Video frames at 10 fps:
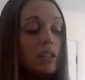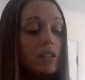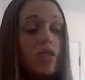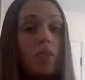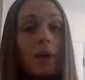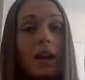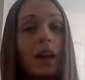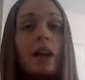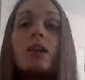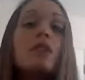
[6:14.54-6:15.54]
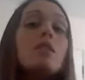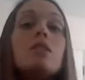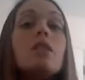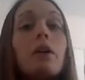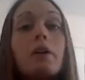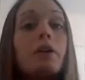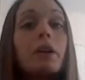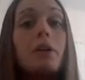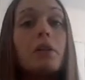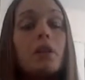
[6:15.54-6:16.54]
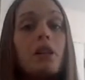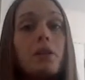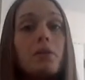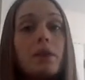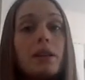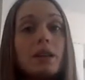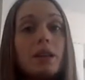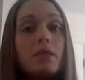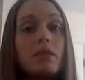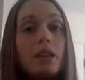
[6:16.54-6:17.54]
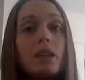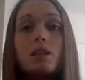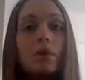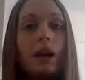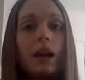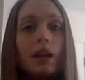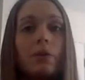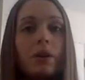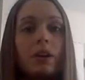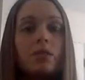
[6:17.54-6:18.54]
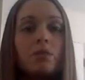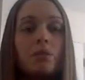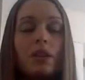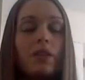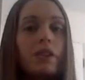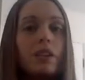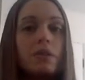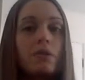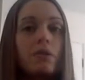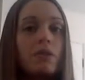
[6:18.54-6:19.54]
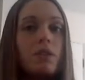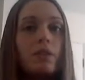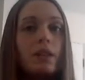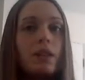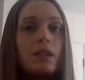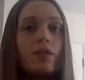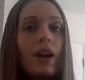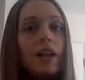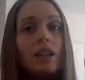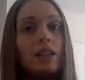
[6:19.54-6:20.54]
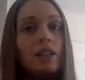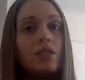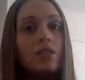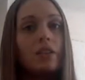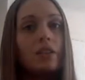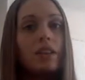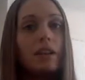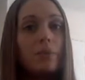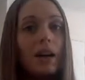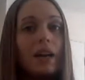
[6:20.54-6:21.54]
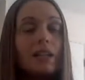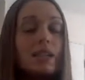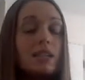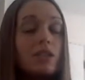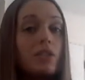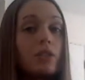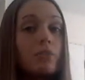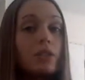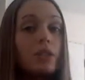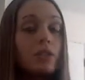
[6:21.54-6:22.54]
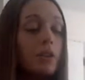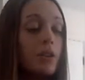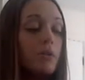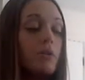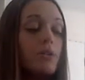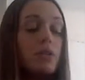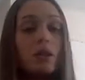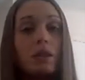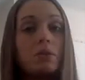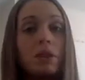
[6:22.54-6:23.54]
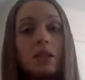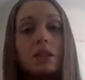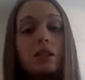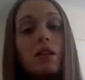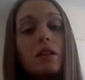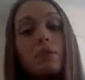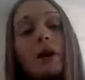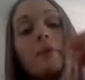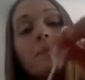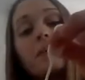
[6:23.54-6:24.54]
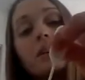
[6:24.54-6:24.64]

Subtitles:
Y'all may not agree with a lot of the ways I do things, but hey, it works for me. If it doesn't work for you, that's fine. At least y'all can take my ideas and turn them into your own. So that's what this is all about.